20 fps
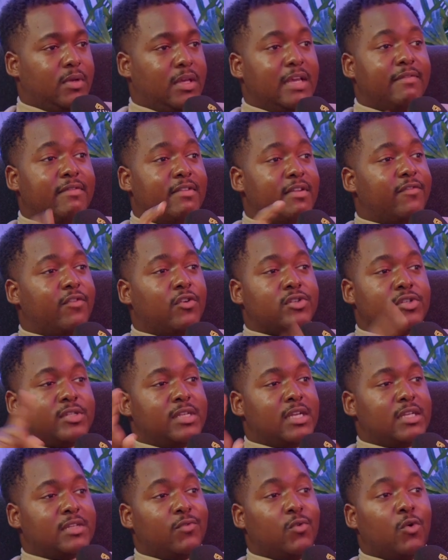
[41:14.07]
even if you're
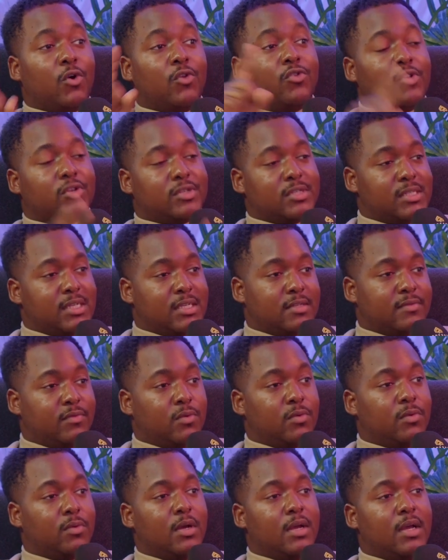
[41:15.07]
successful or not
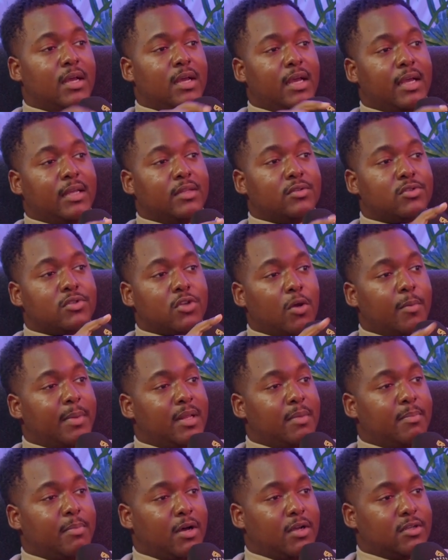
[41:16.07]
successful, in so
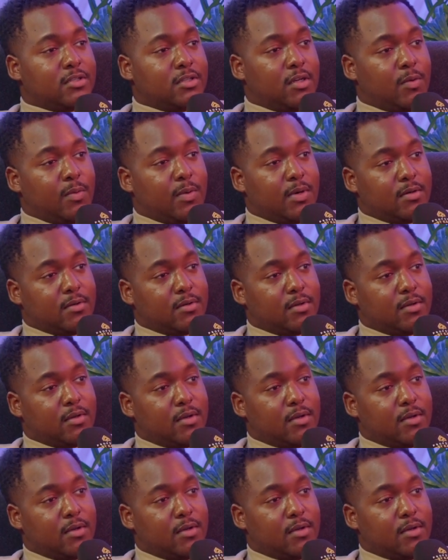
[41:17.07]
many parts of the world.